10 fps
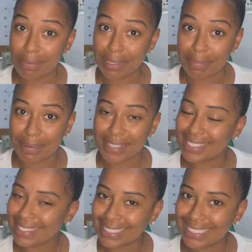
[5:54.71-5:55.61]
shippers.
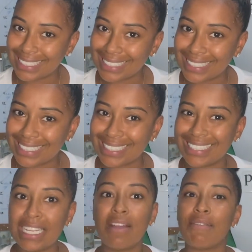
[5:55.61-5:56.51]

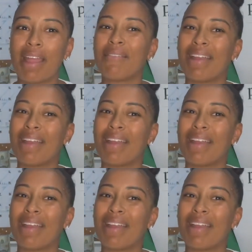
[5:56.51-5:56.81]
Right.